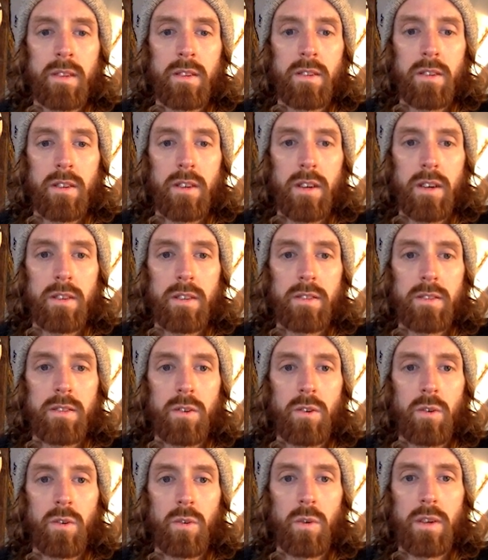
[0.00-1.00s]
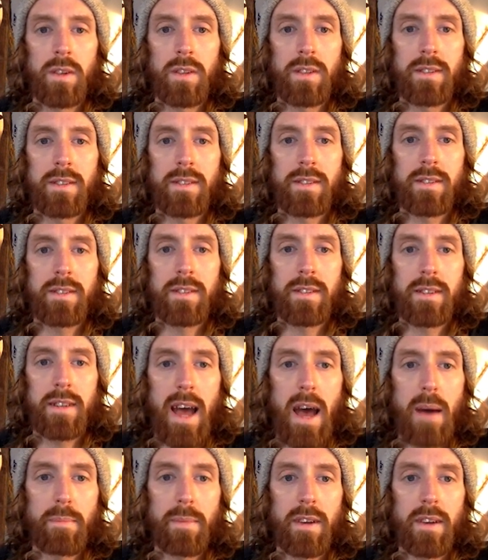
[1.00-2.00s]
Okay, so
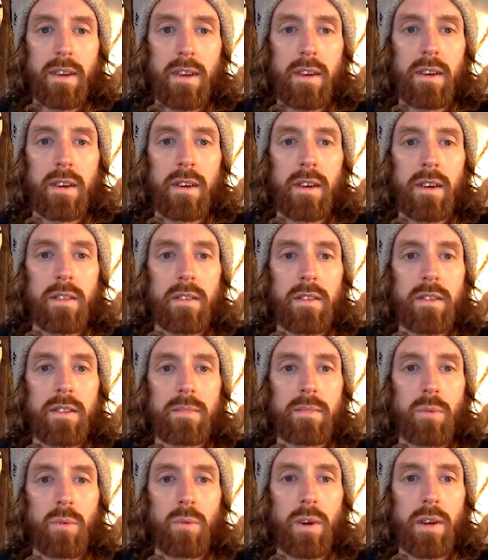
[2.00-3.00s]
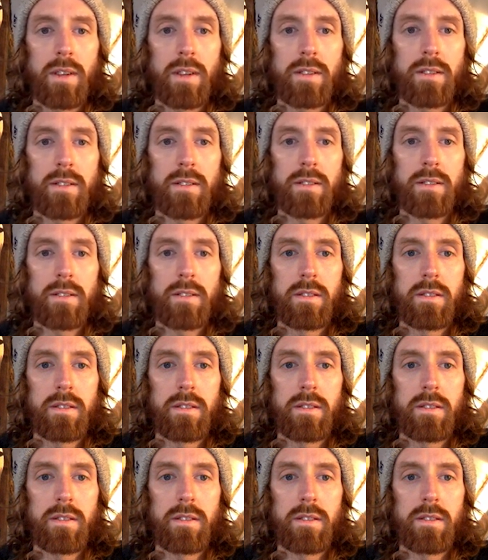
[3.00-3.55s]
snapping these points.